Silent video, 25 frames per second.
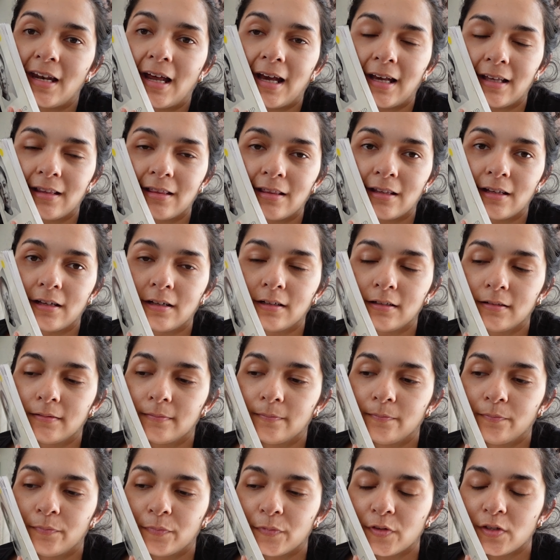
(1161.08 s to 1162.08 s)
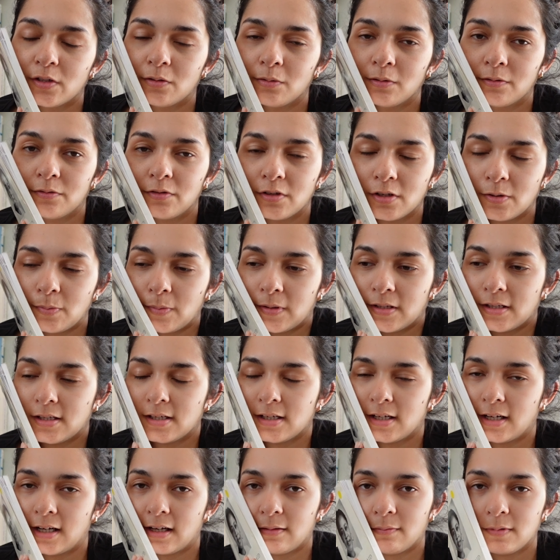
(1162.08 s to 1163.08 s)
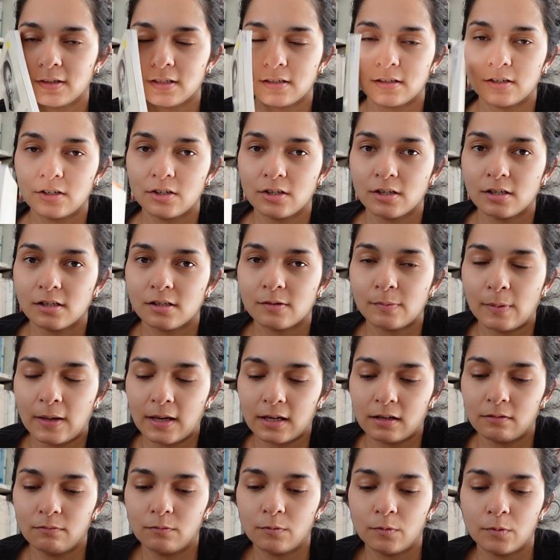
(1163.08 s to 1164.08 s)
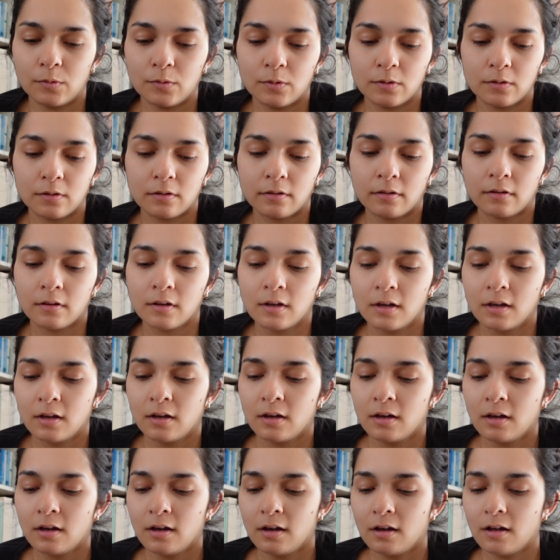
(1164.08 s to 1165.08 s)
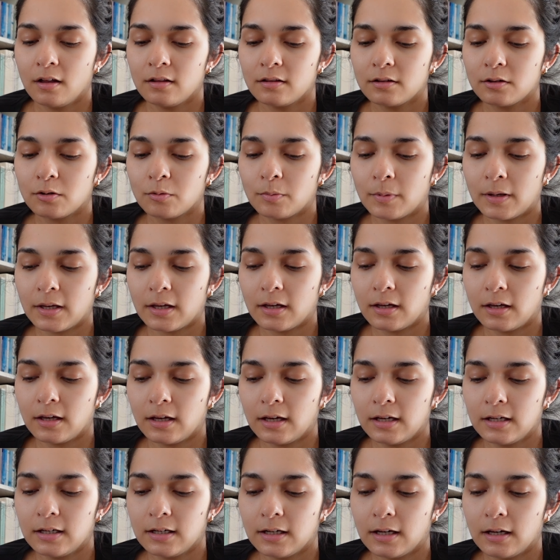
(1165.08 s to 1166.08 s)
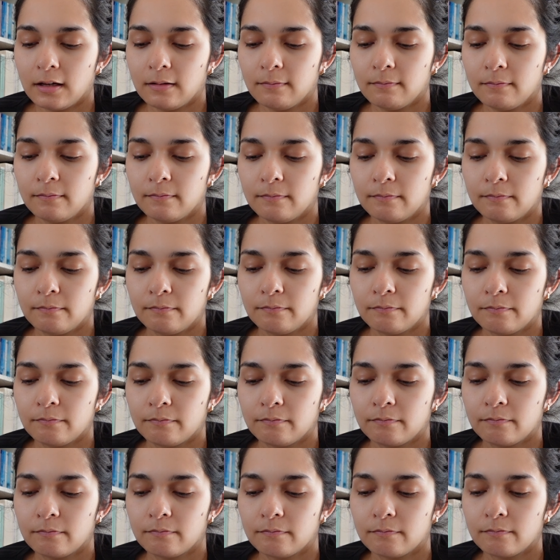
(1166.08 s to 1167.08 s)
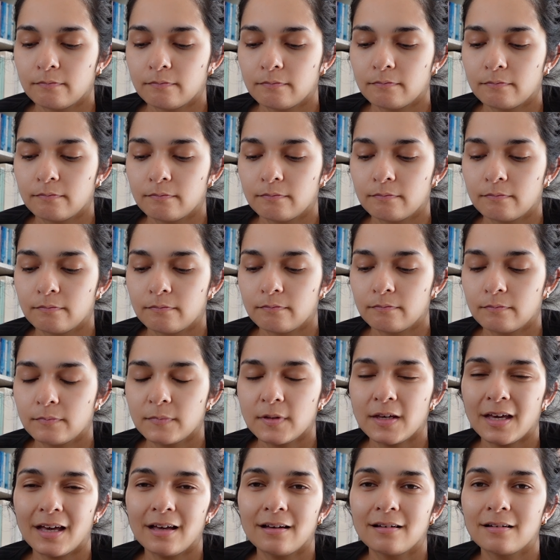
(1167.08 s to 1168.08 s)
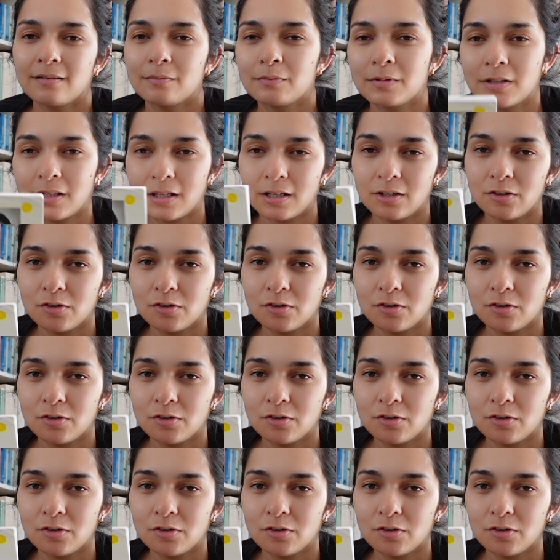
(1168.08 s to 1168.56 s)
Nathan, so we've just been sending messages back and forth a little bit, and um, yeah, I'm really